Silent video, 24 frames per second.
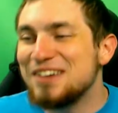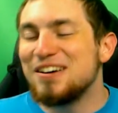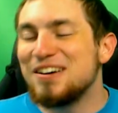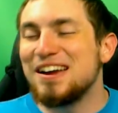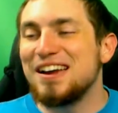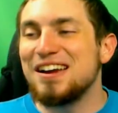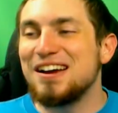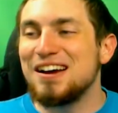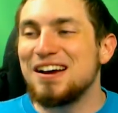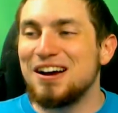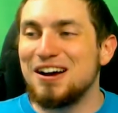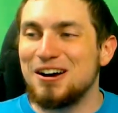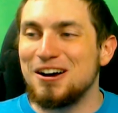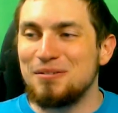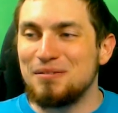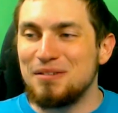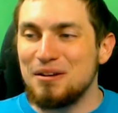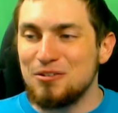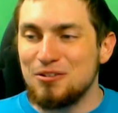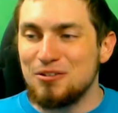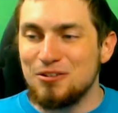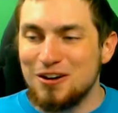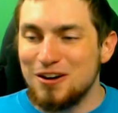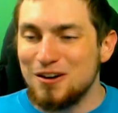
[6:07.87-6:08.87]
anyway, um,
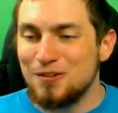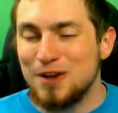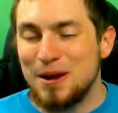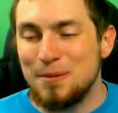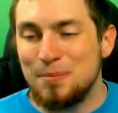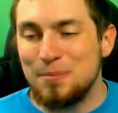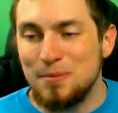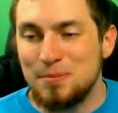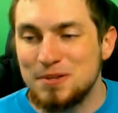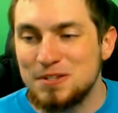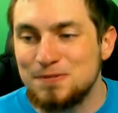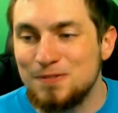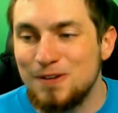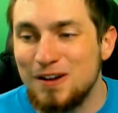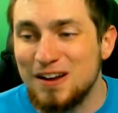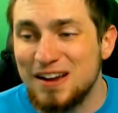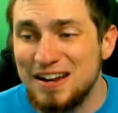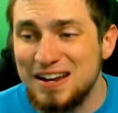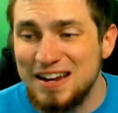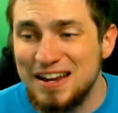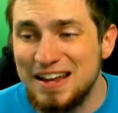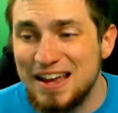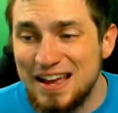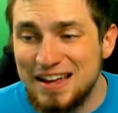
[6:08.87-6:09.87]
I'm gonna go and wrap up this vlog.
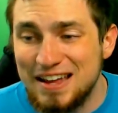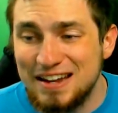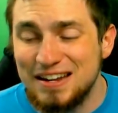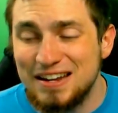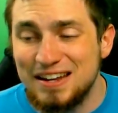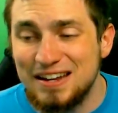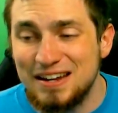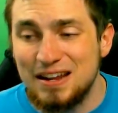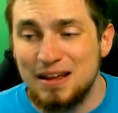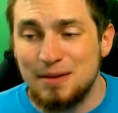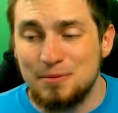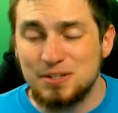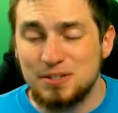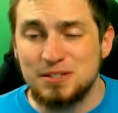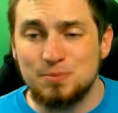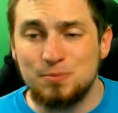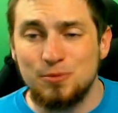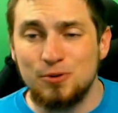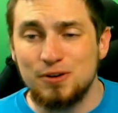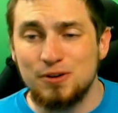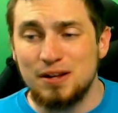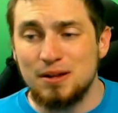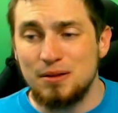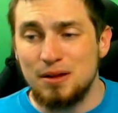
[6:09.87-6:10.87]
I need to edit it and
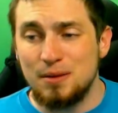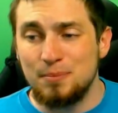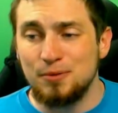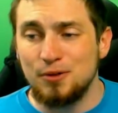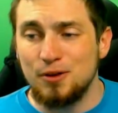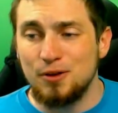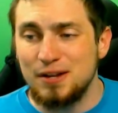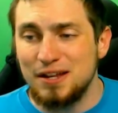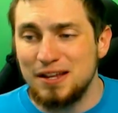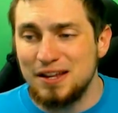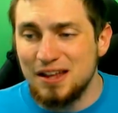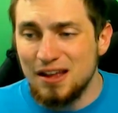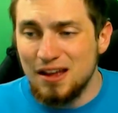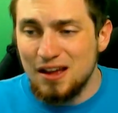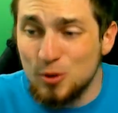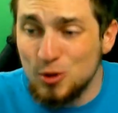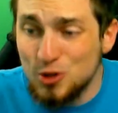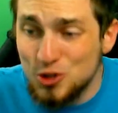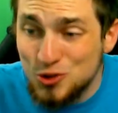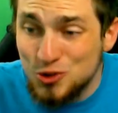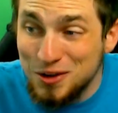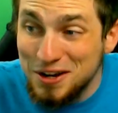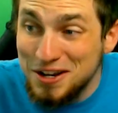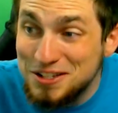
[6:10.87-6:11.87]
export it and upload it. I'm
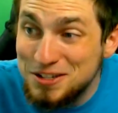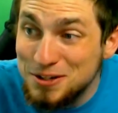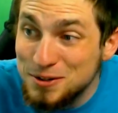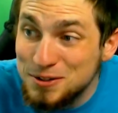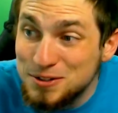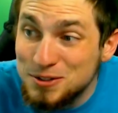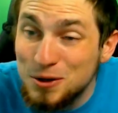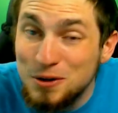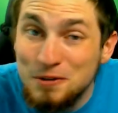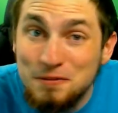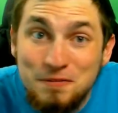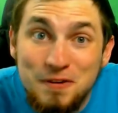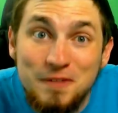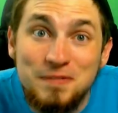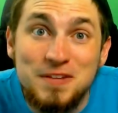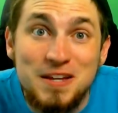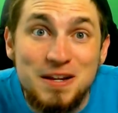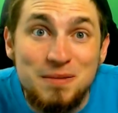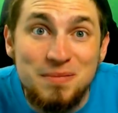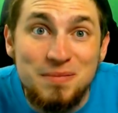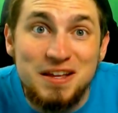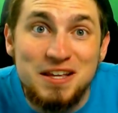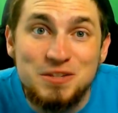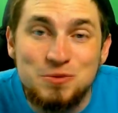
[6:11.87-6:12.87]
gonna try to do so in
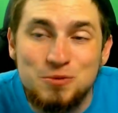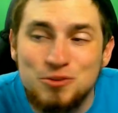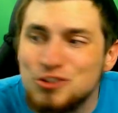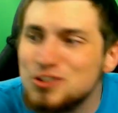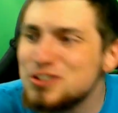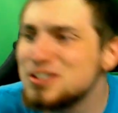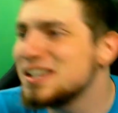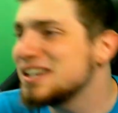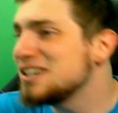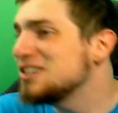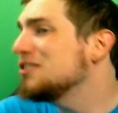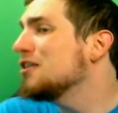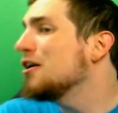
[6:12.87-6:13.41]
15 minutes, which is